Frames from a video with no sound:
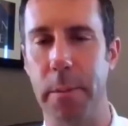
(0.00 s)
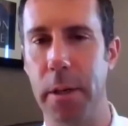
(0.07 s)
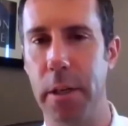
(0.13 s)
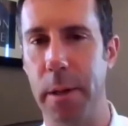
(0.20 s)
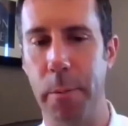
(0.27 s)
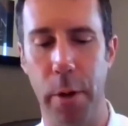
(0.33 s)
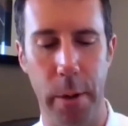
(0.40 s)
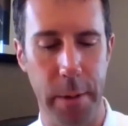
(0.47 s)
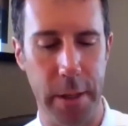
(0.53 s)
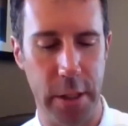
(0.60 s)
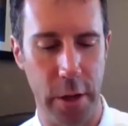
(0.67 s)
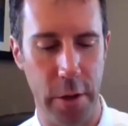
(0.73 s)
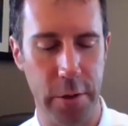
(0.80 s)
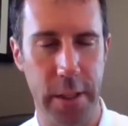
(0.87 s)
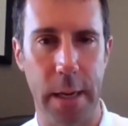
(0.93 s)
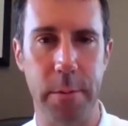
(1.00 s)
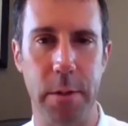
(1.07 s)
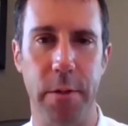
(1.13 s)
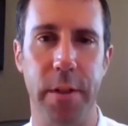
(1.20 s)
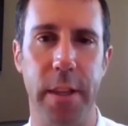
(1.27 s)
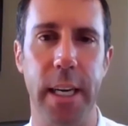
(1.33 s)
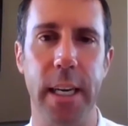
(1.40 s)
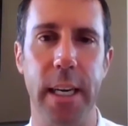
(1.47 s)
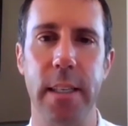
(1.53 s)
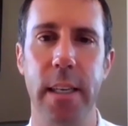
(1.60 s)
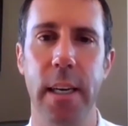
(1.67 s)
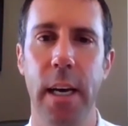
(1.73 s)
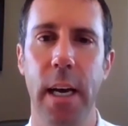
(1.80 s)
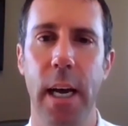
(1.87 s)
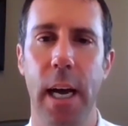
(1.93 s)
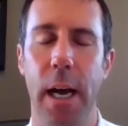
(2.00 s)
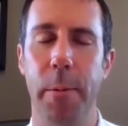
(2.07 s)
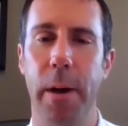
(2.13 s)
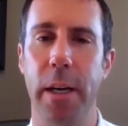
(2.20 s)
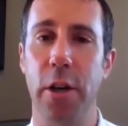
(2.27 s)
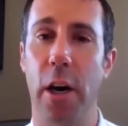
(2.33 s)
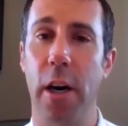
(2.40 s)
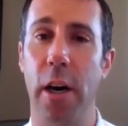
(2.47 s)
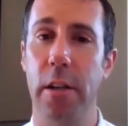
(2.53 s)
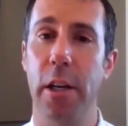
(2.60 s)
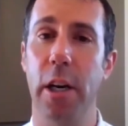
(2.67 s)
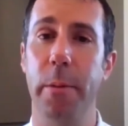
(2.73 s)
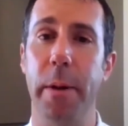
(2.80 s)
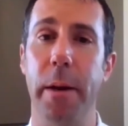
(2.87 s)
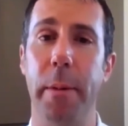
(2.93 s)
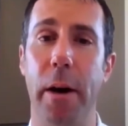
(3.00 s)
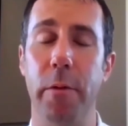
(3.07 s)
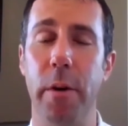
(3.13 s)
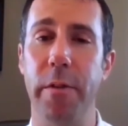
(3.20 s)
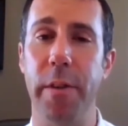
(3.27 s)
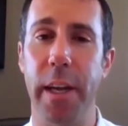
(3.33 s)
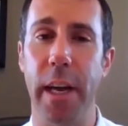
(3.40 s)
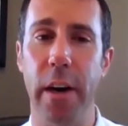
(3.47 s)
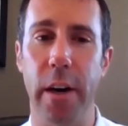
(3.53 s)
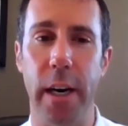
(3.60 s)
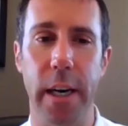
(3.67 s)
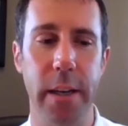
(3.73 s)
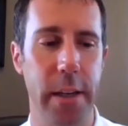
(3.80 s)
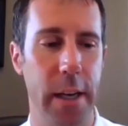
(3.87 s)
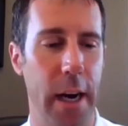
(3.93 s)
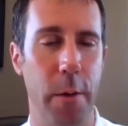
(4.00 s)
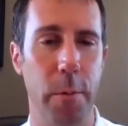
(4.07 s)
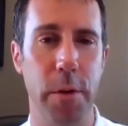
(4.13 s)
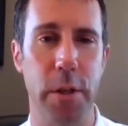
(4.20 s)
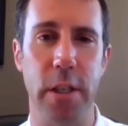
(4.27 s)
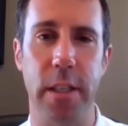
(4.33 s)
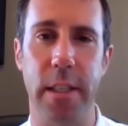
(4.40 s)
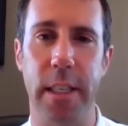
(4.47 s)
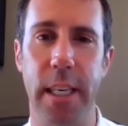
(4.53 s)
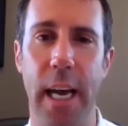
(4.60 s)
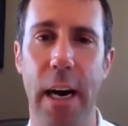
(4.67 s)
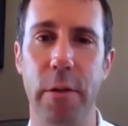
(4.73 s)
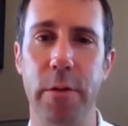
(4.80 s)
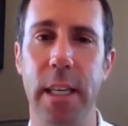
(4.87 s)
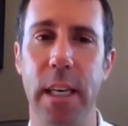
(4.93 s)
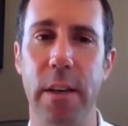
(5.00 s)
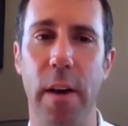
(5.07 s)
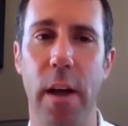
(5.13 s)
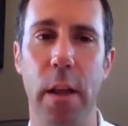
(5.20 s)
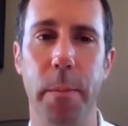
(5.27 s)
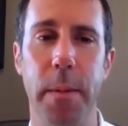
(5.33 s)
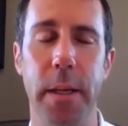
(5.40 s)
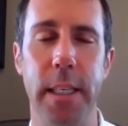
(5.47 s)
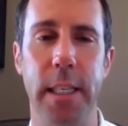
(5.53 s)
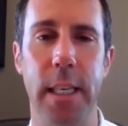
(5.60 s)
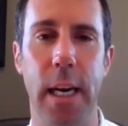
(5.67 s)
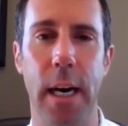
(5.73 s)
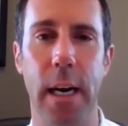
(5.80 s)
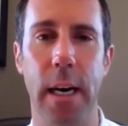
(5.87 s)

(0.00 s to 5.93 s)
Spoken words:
building permits, those types of things. And we can talk a little bit about Riviera, which is the housing development